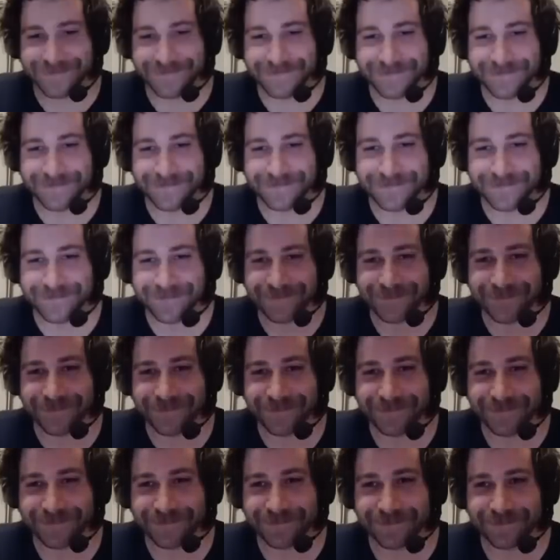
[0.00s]
I think.
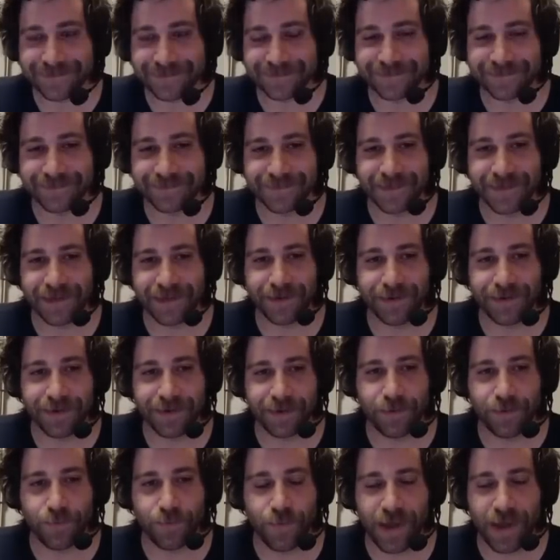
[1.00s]
This
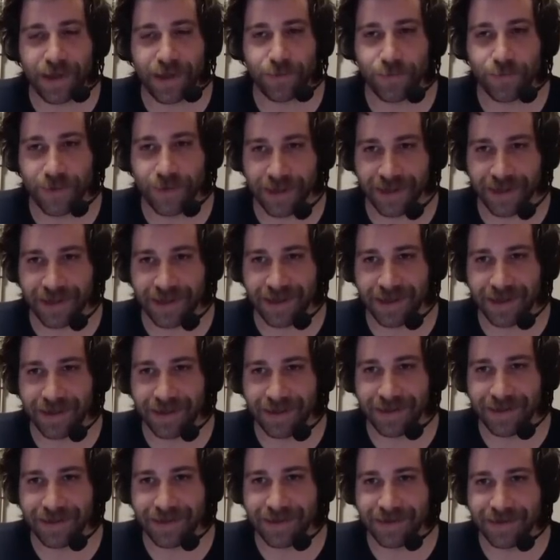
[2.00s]
wait, this really? I've
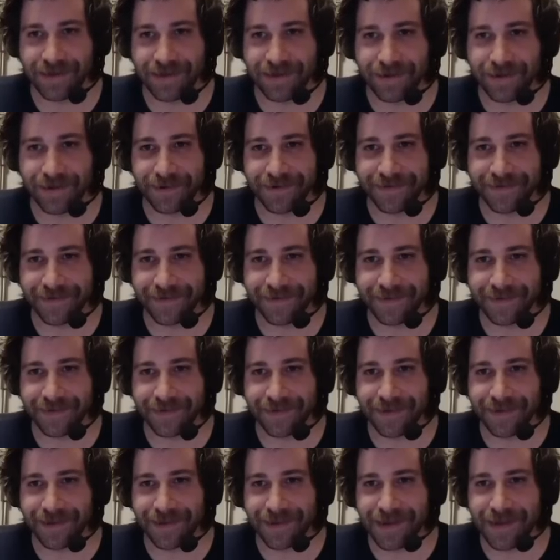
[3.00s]
been I've been
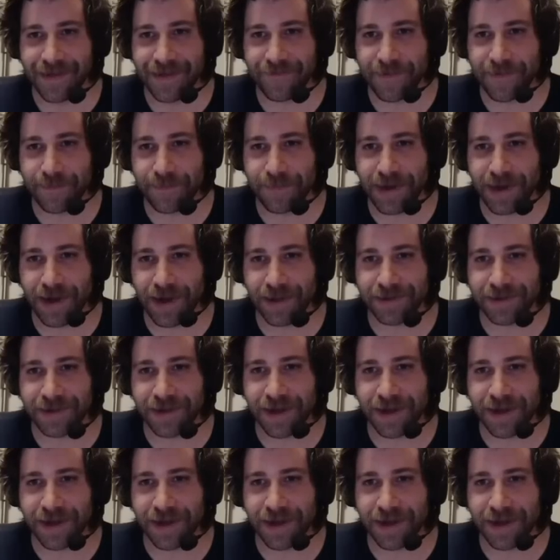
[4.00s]
exclusively. You haven't been on